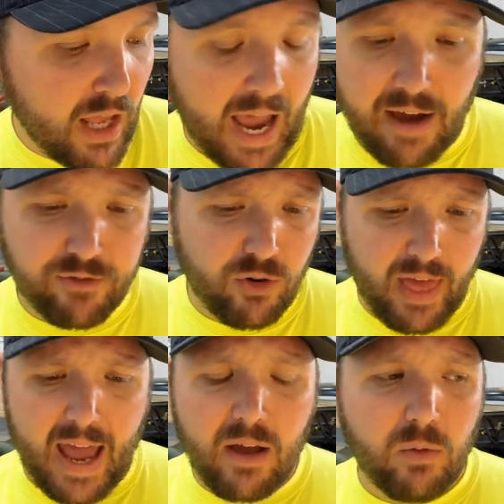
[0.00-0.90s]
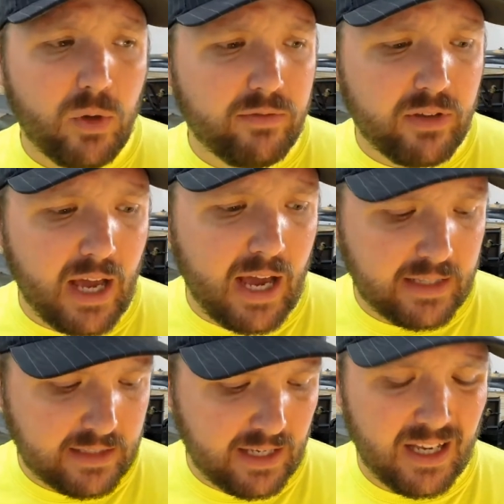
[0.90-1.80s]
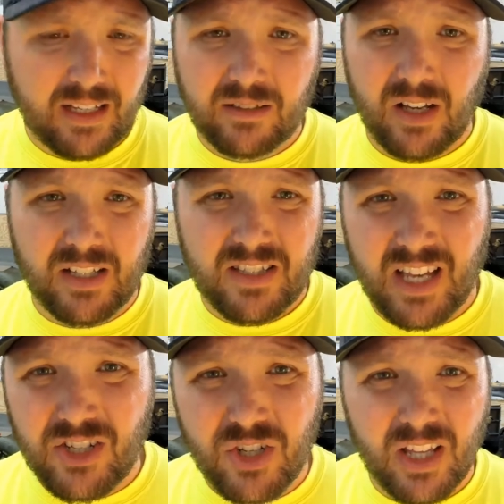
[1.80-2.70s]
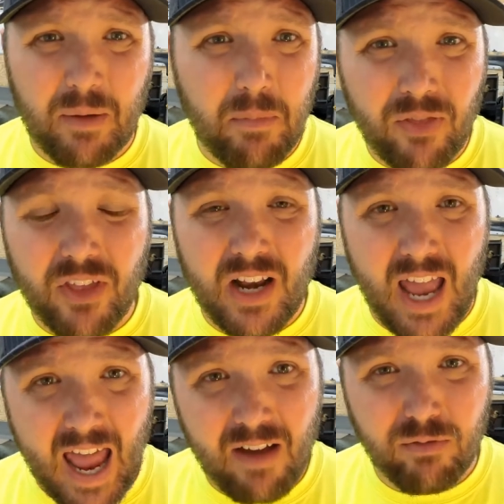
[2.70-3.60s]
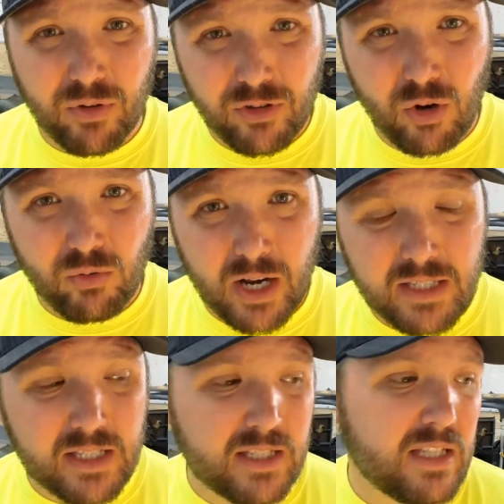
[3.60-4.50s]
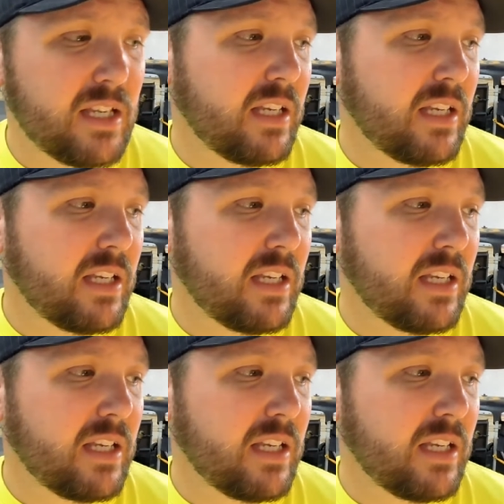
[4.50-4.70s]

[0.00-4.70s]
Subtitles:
after that, we've got essentially a month and a half with no races.